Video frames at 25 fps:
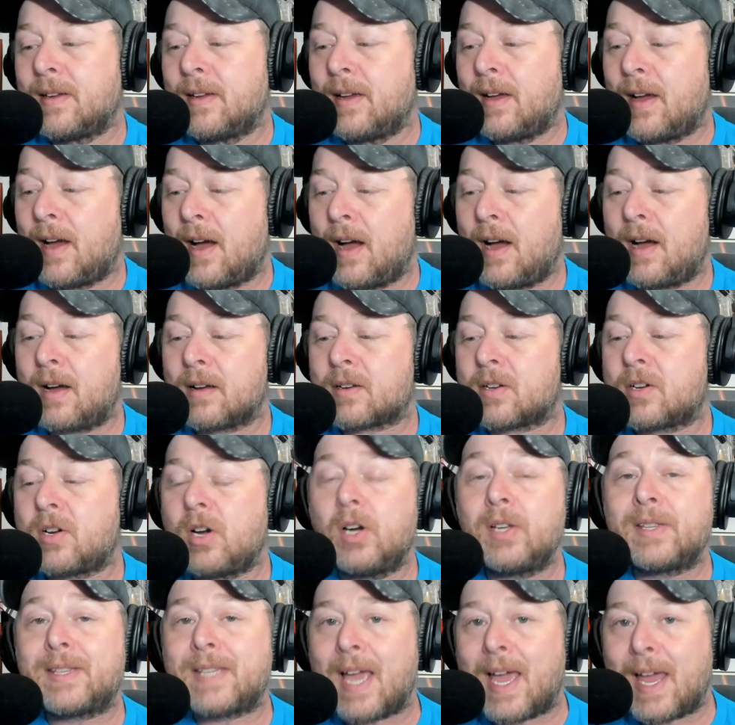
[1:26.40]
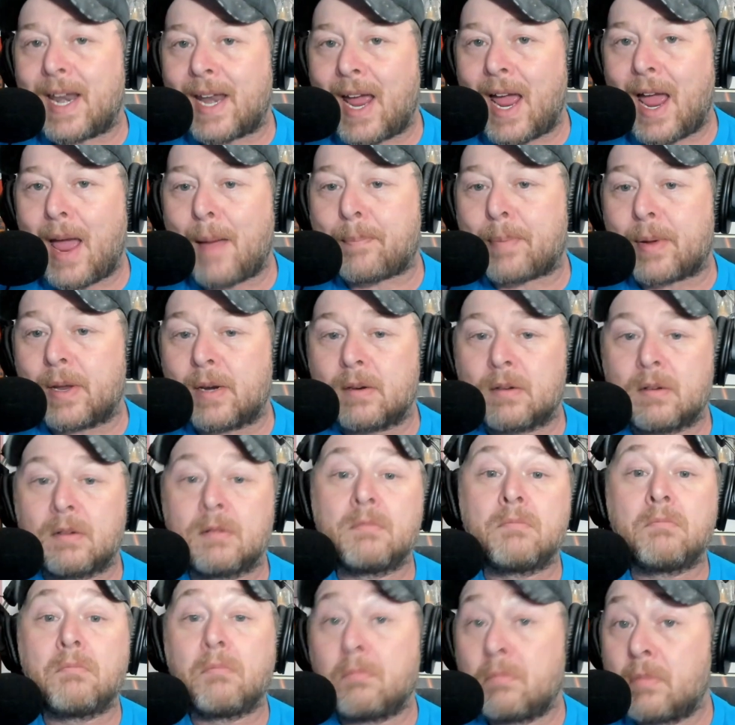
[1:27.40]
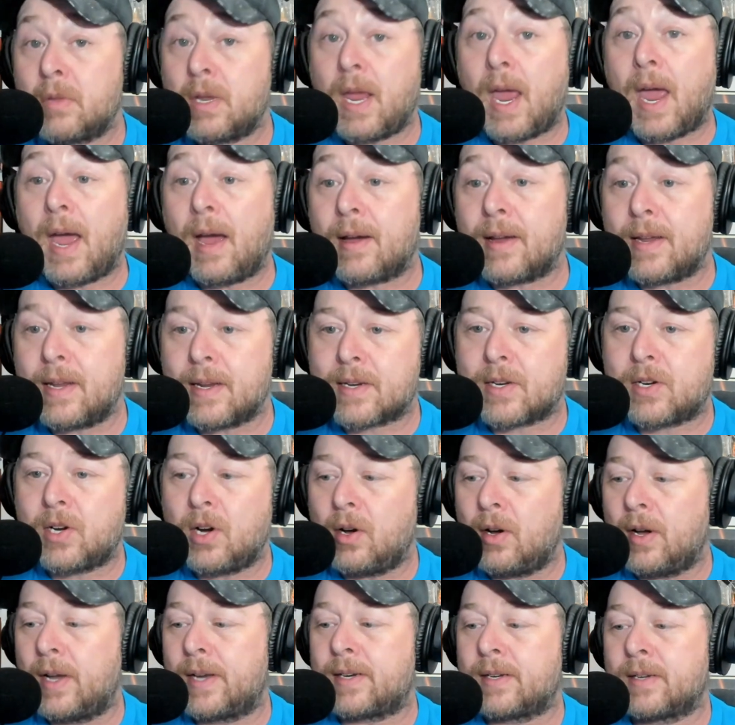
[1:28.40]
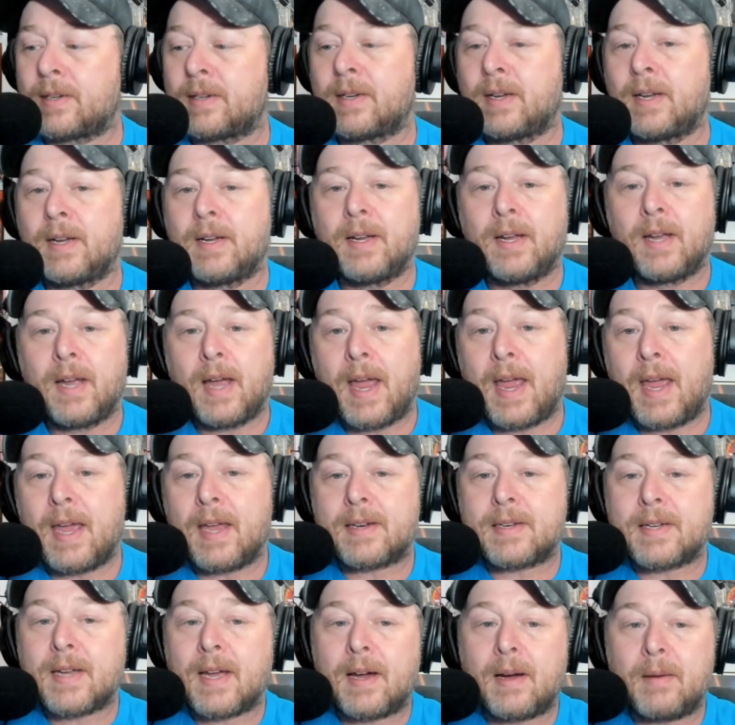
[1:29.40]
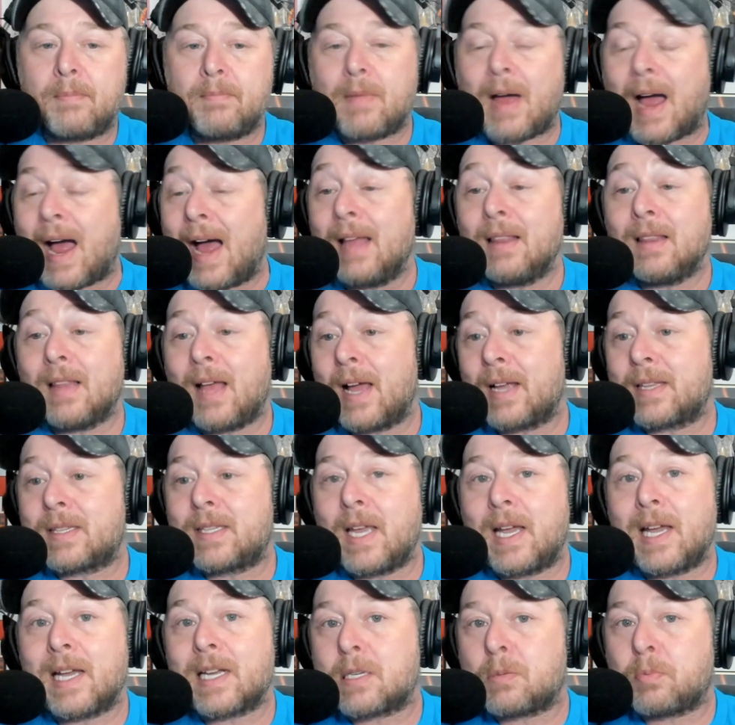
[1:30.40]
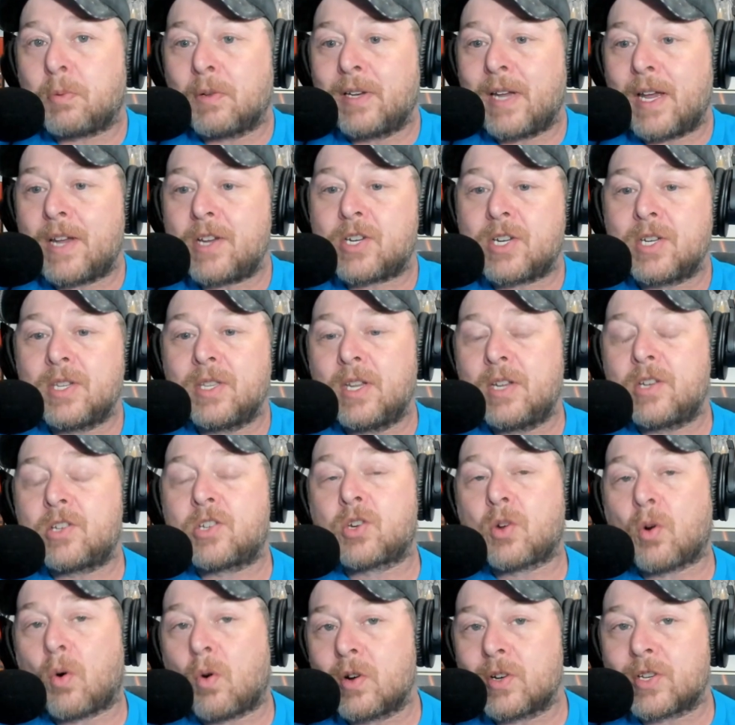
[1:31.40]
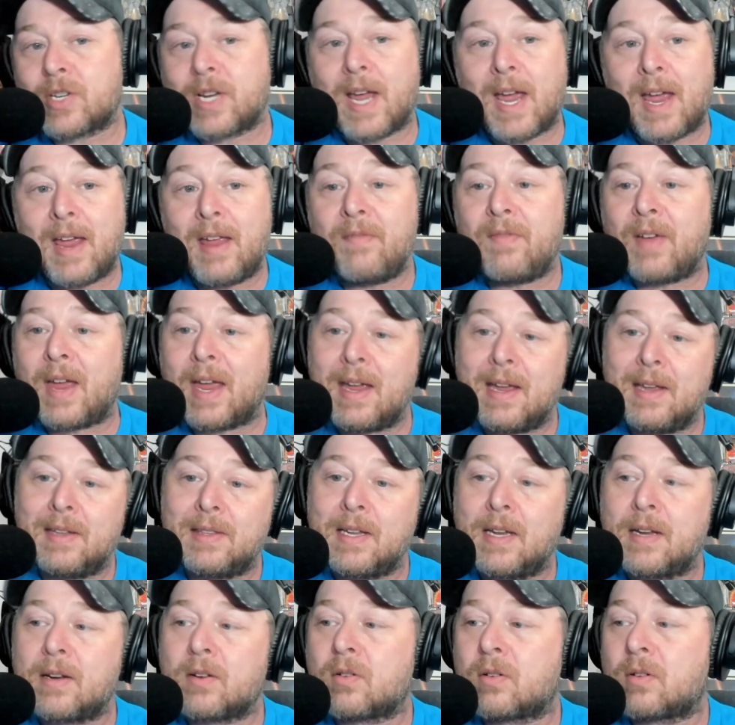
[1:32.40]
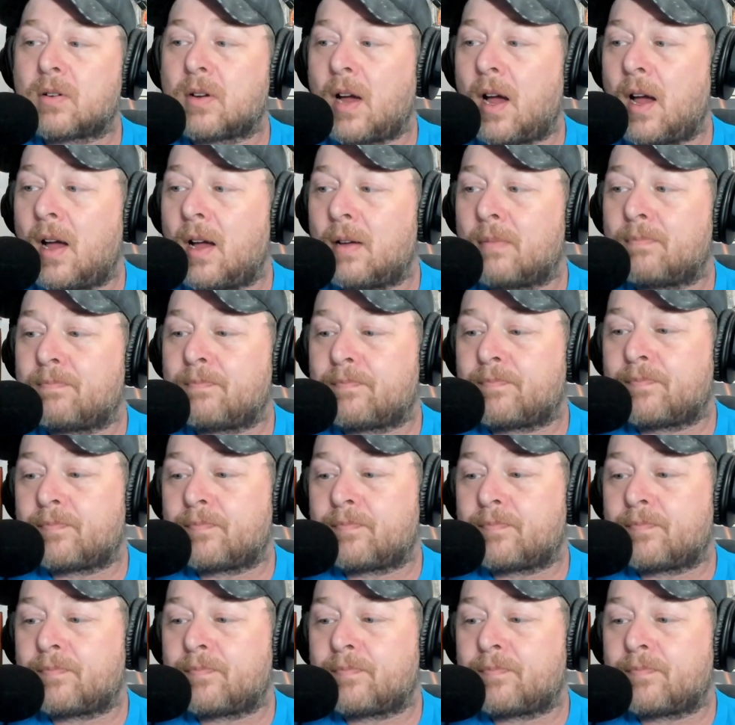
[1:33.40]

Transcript: Could that happen? Yeah, it could. And I like the explanation that George gave and that